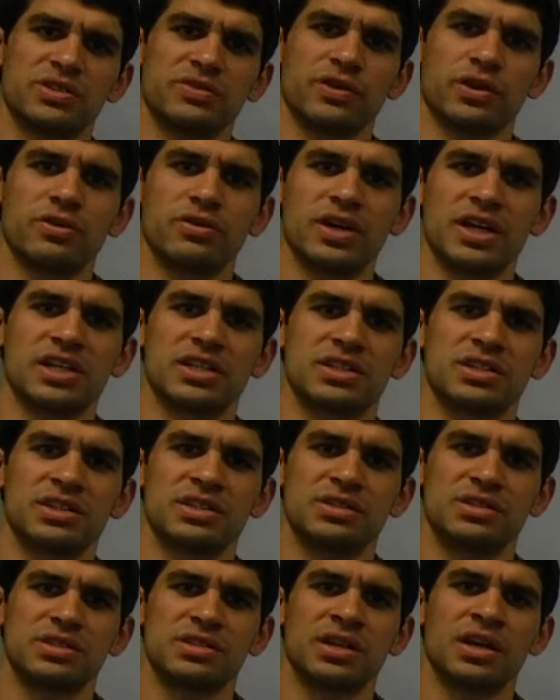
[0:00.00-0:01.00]
of
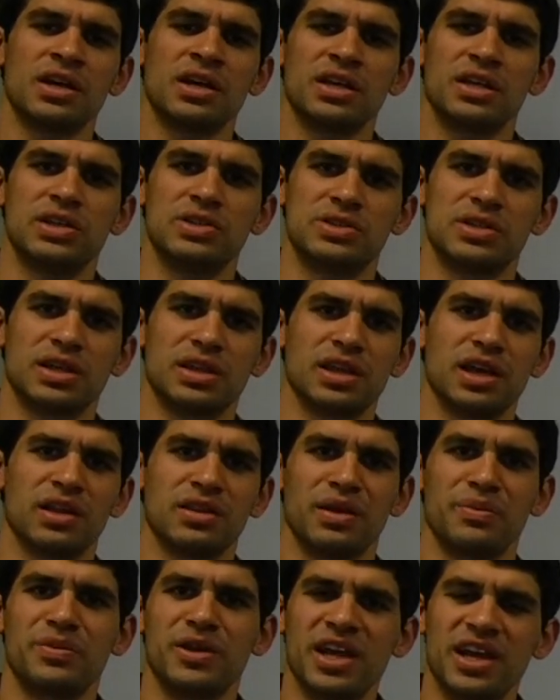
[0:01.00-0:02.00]
equations using the
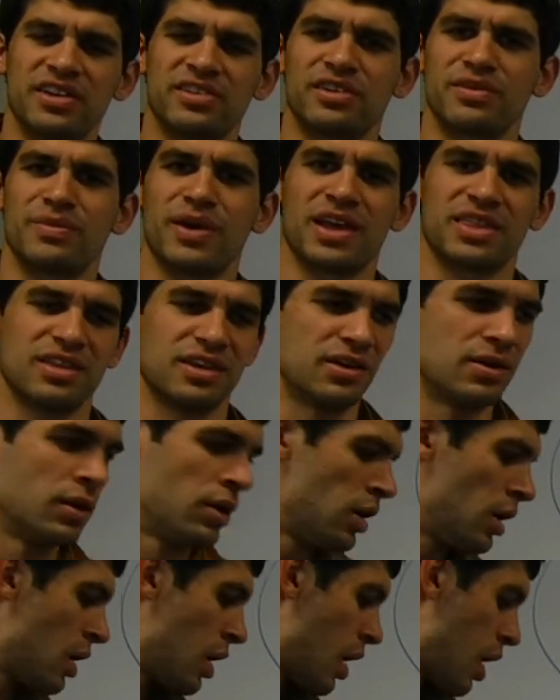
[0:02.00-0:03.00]
elimination method.
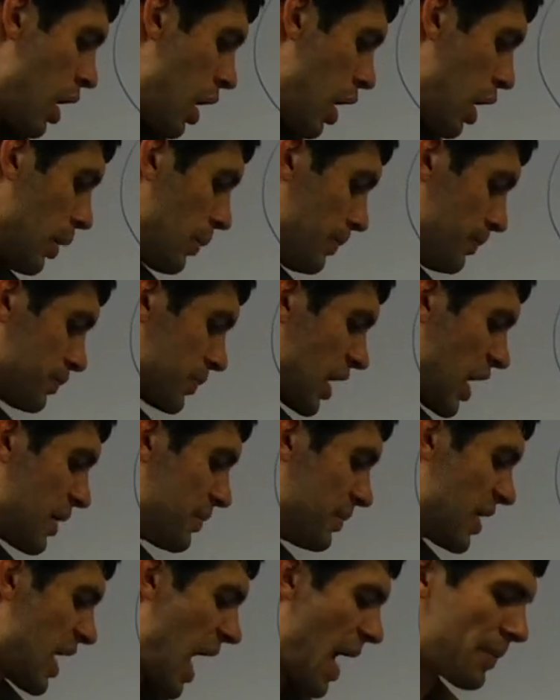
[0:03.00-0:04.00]
I'd
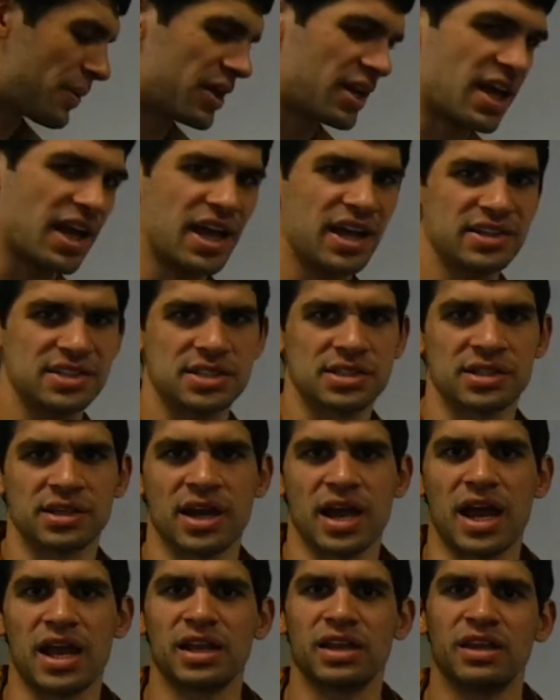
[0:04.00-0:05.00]
be happy to answer
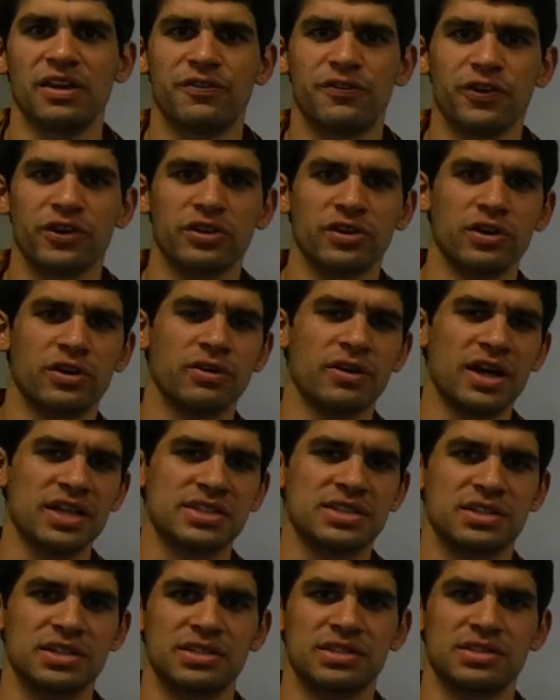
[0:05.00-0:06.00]
any further
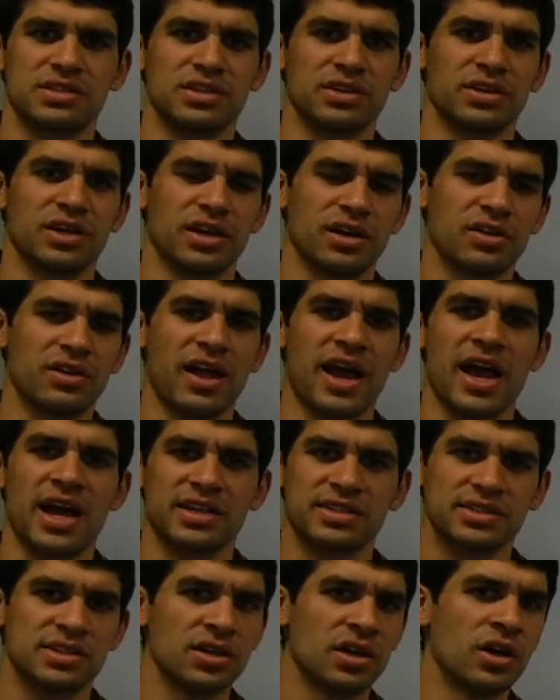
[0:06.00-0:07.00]
questions during
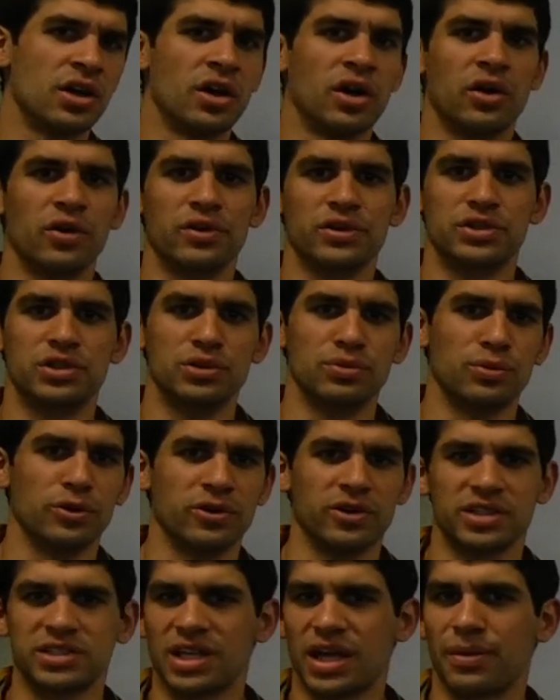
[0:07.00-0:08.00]
class or do
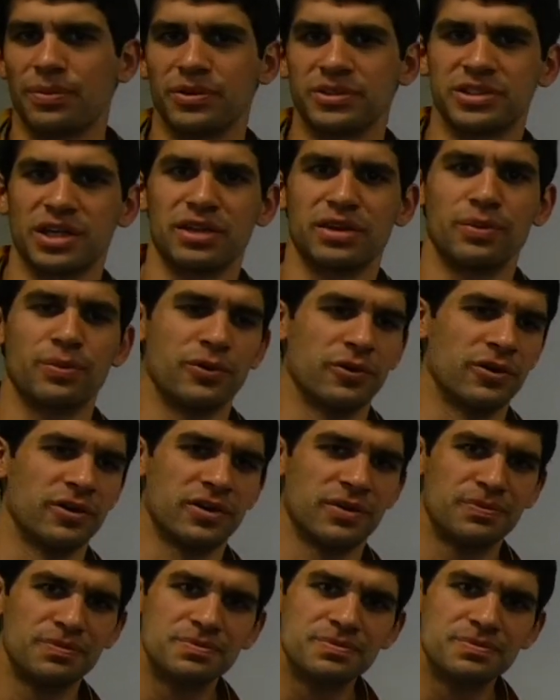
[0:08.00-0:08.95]
more examples on the board.